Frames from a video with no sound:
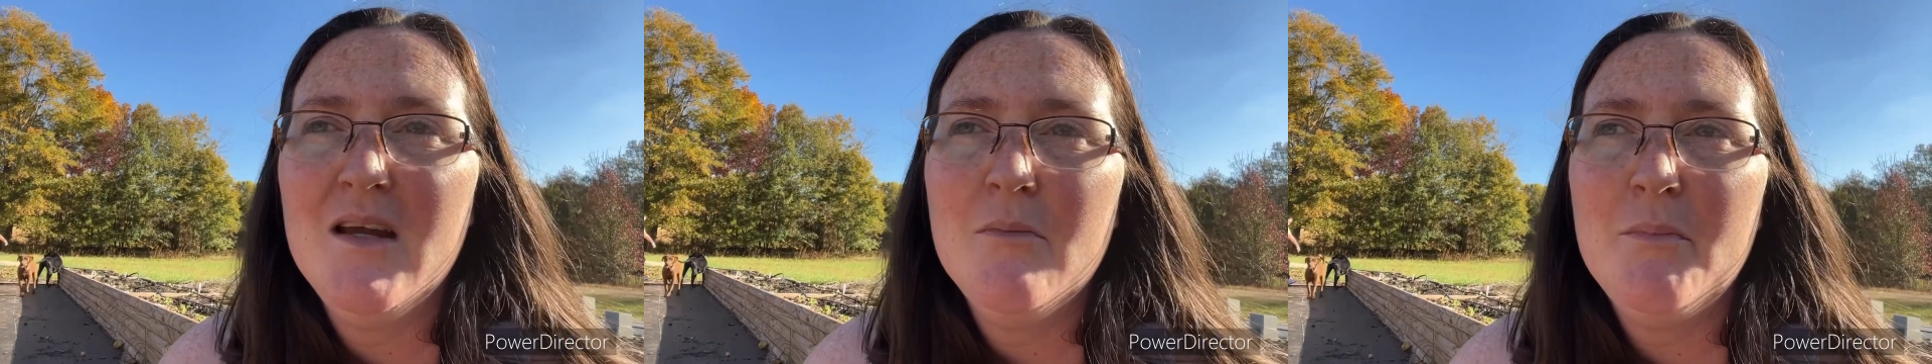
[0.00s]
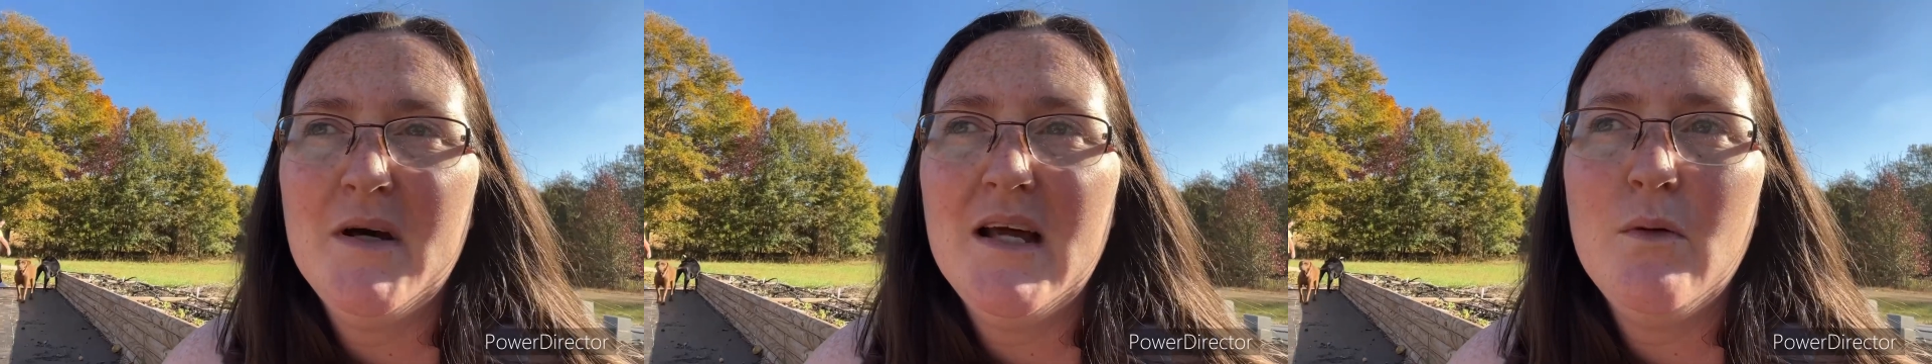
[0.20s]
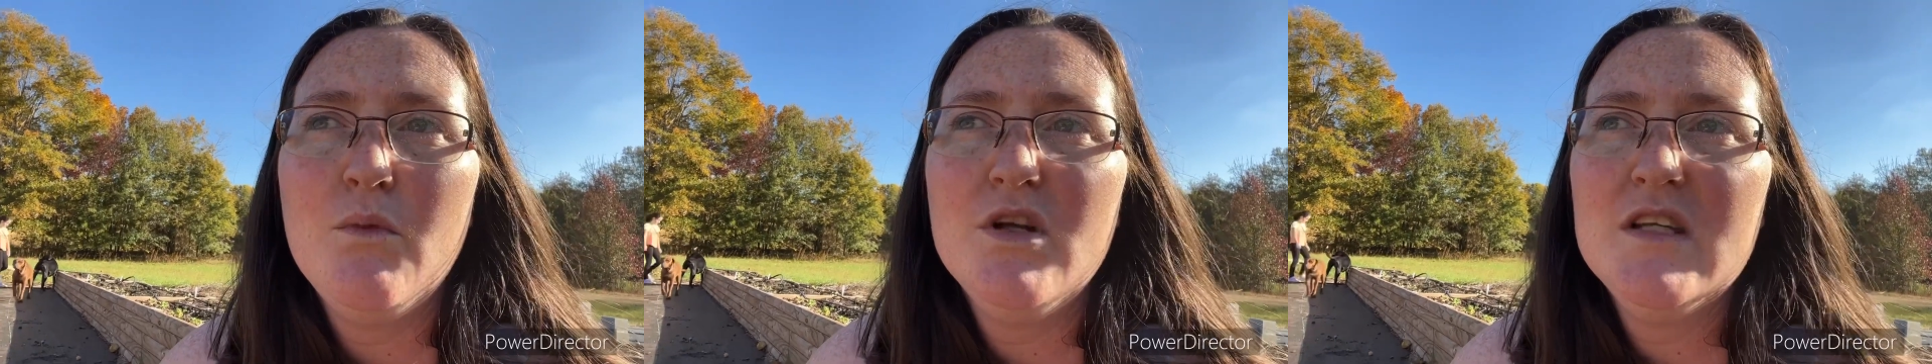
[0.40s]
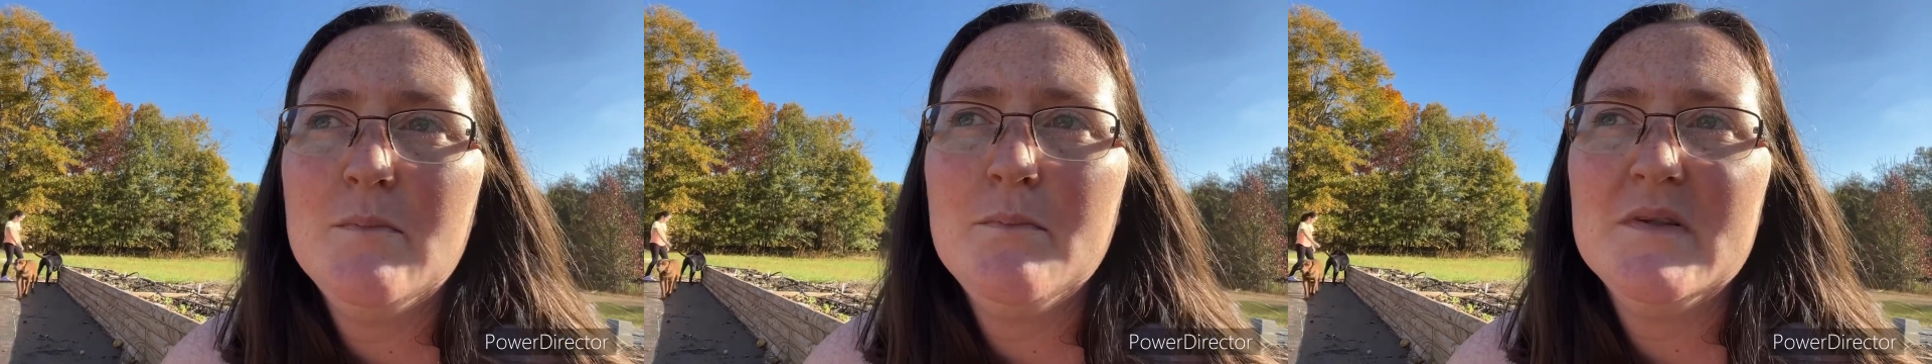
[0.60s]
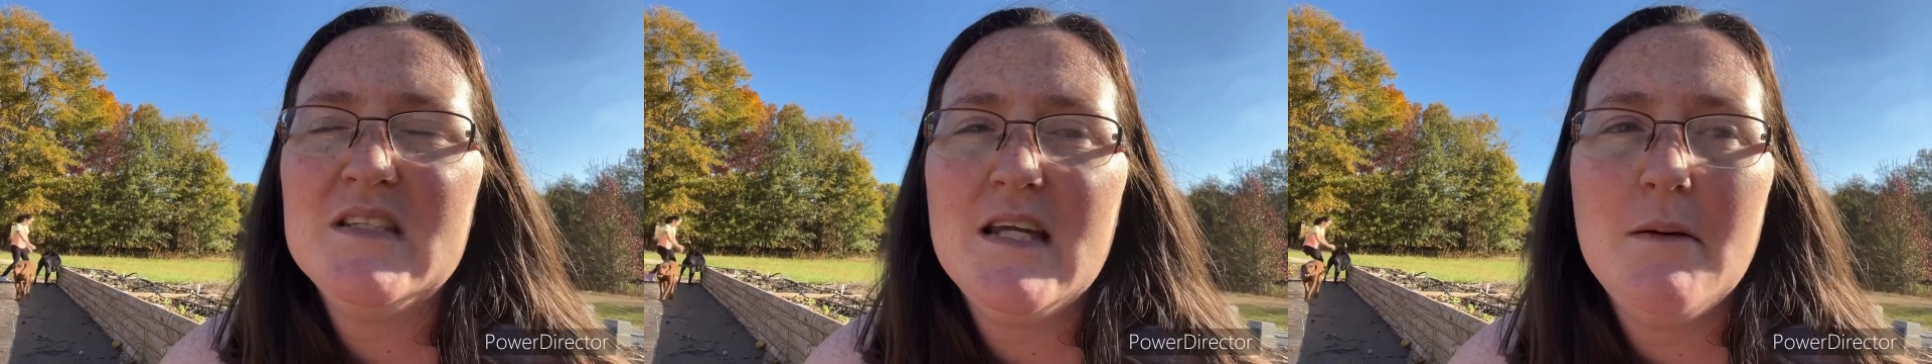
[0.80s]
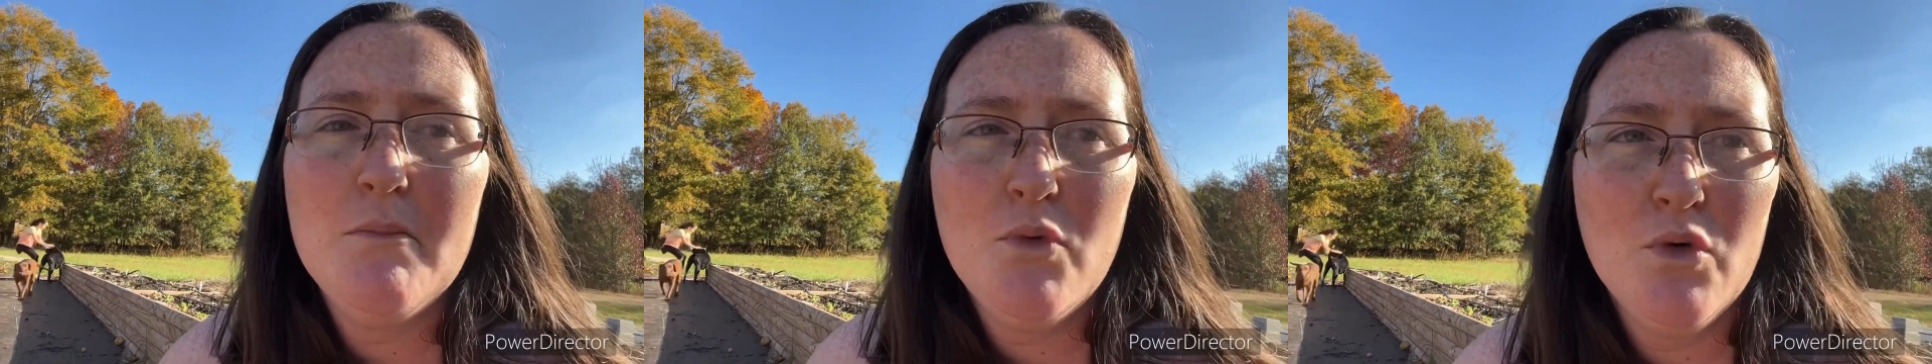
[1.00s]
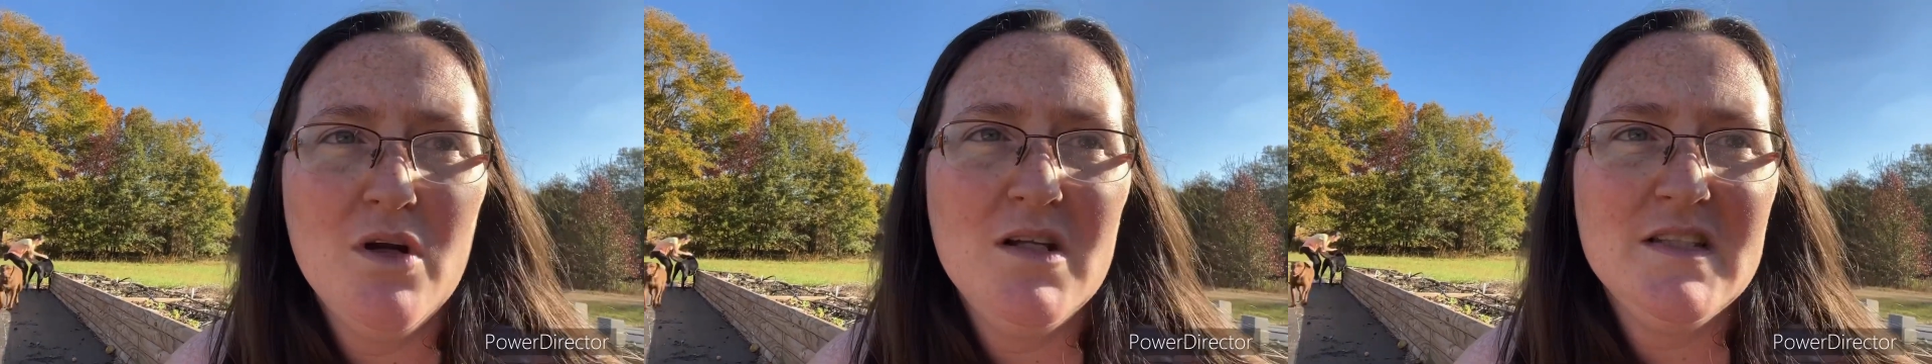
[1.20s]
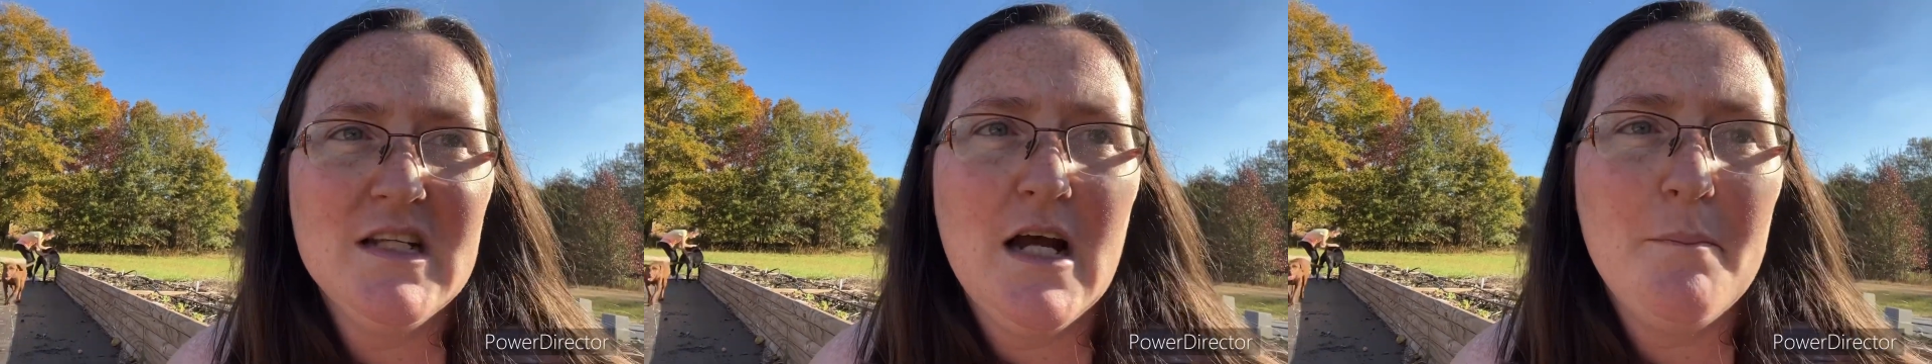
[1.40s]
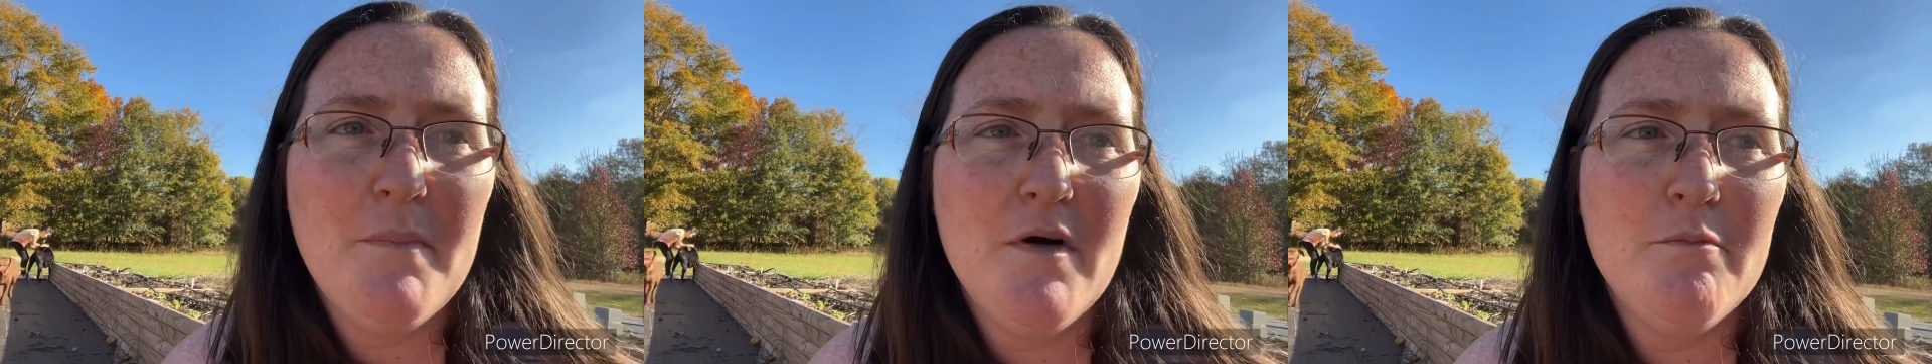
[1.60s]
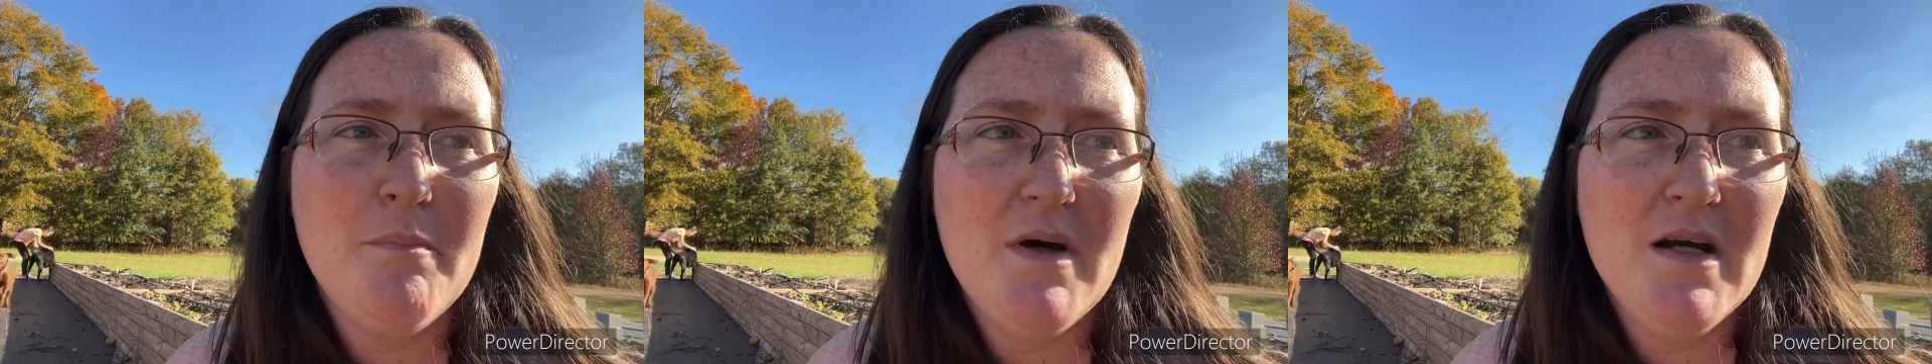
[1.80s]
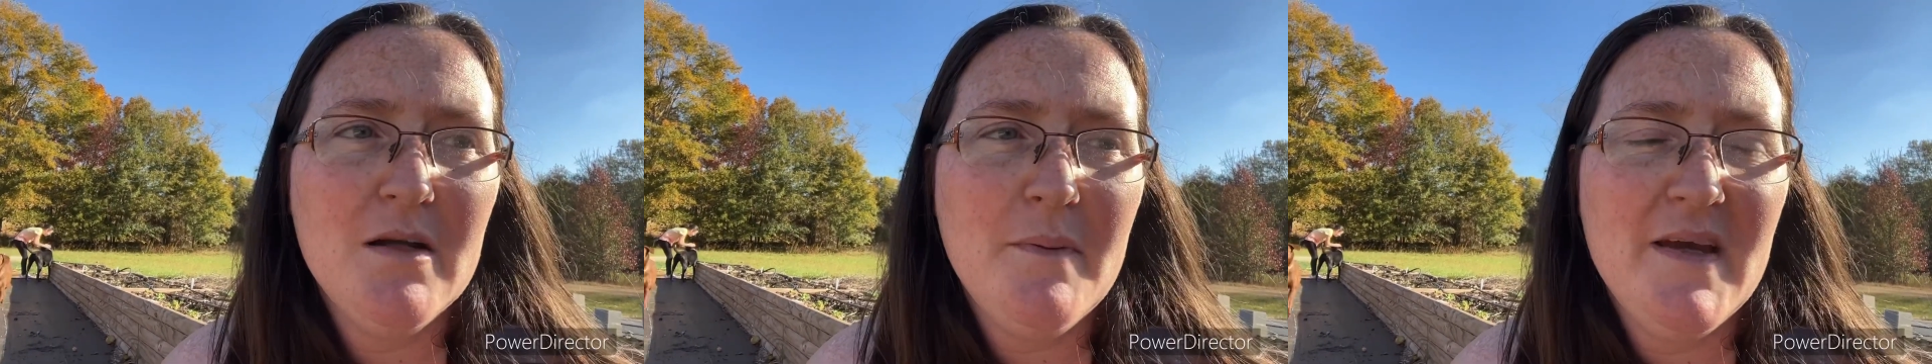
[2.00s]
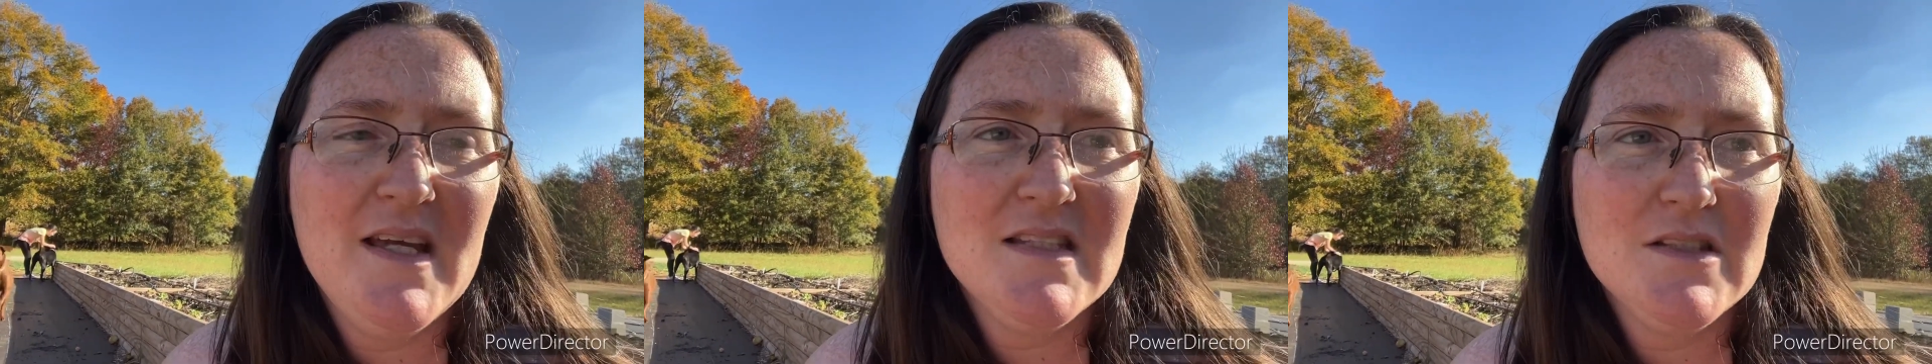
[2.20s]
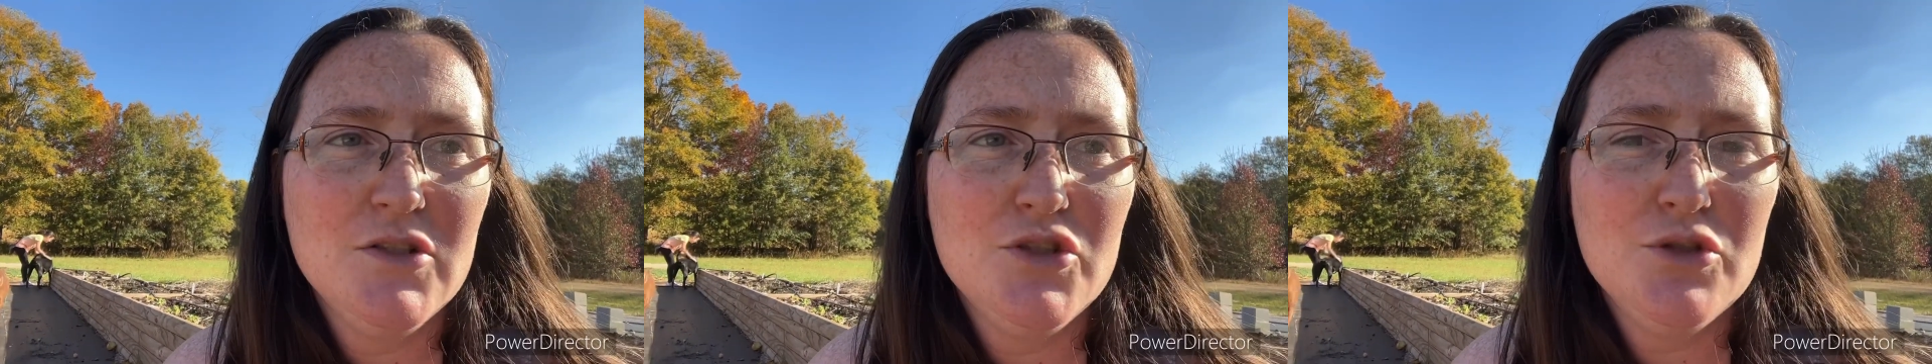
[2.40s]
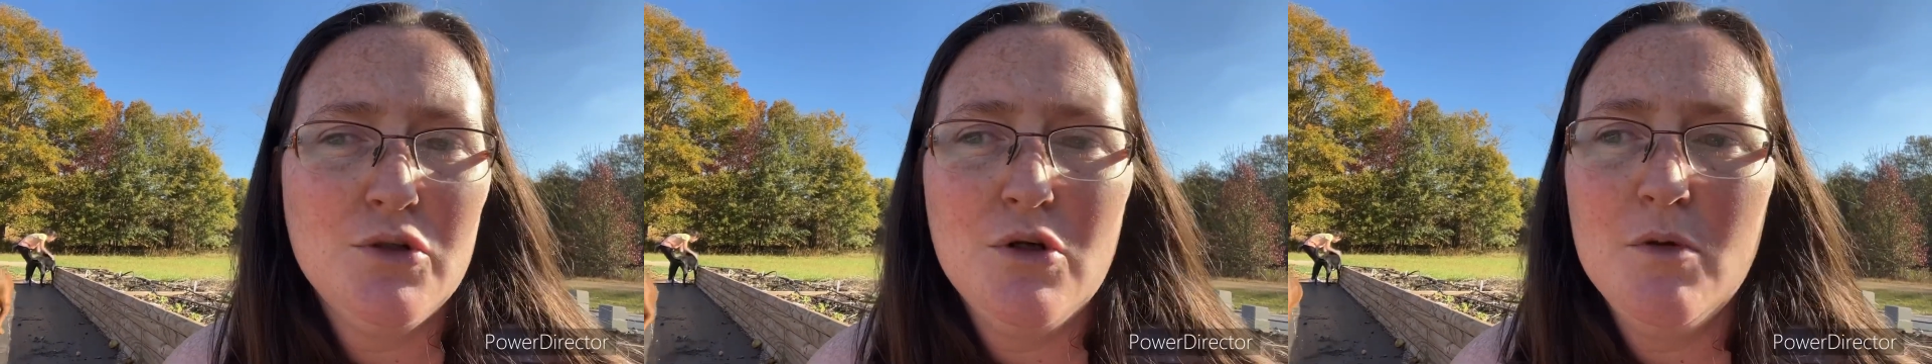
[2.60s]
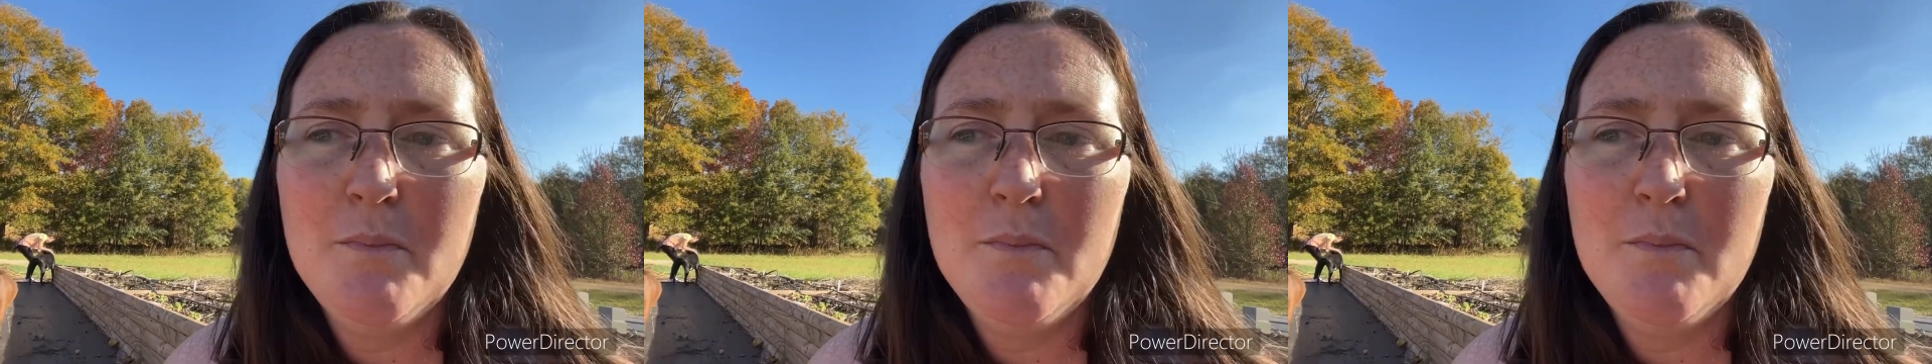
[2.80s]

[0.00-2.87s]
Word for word: But I want to stay more on top of bug pest control,